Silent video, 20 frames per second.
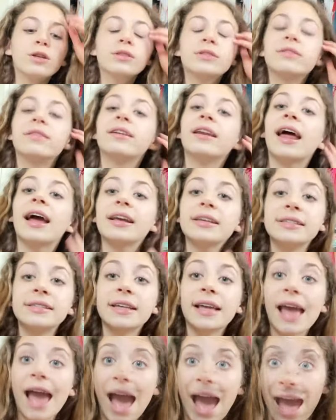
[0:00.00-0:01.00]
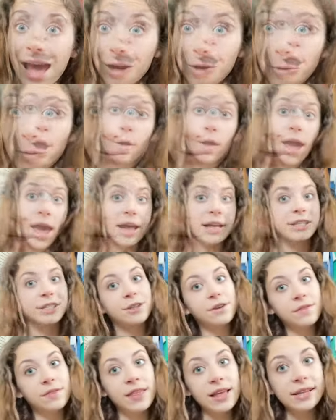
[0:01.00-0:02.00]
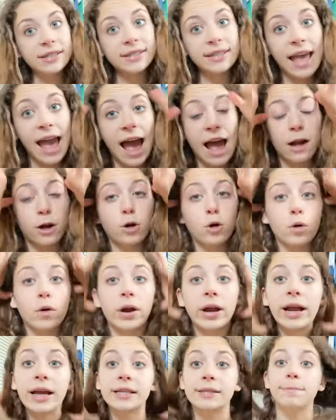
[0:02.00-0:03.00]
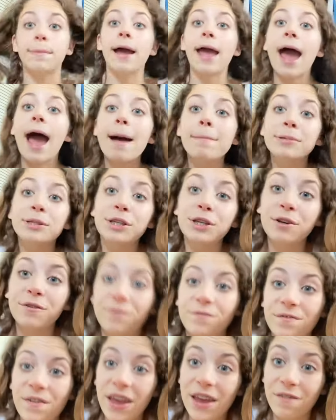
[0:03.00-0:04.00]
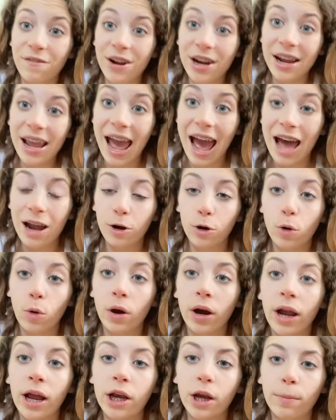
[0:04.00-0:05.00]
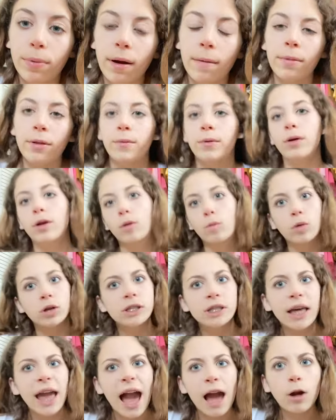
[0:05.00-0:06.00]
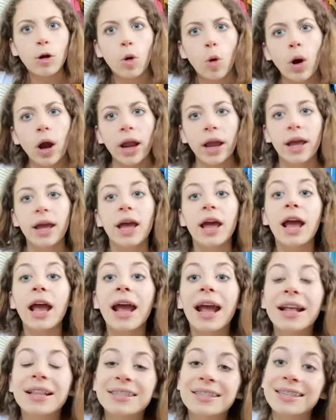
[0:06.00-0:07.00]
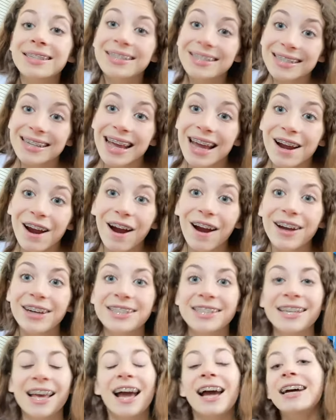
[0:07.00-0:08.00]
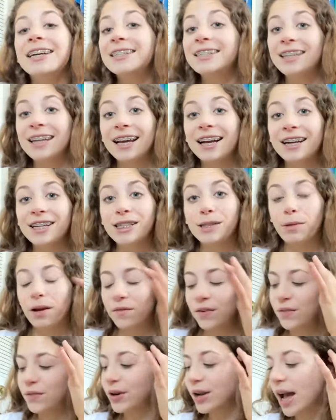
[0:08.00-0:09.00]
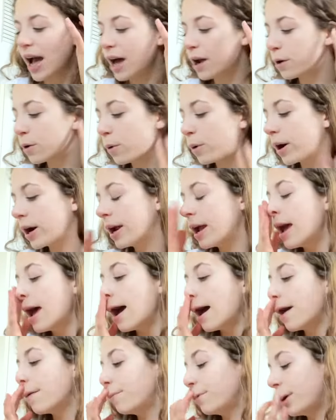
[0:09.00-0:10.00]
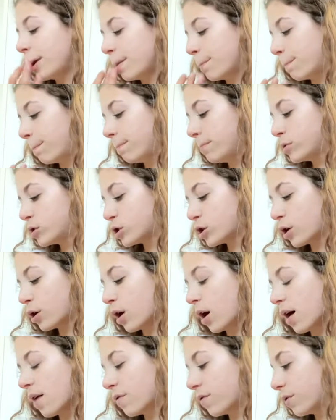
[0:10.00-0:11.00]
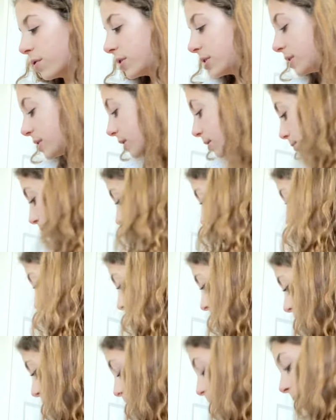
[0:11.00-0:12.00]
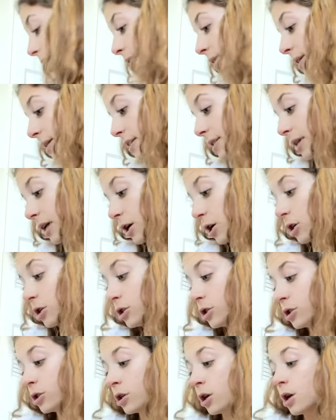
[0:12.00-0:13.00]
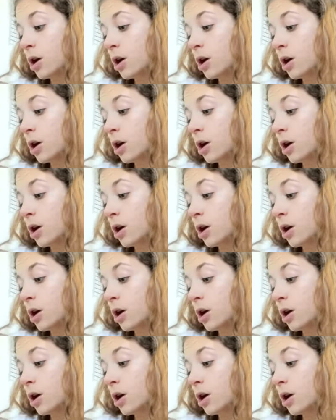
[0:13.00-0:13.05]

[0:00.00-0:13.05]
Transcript: to the next category. Okay, so this category is my absolute favorite category. And you're probably wondering, what's the category? It's sneakers. Sneakers are my favorite category. I'm gonna start off with some of the most basic sneakers.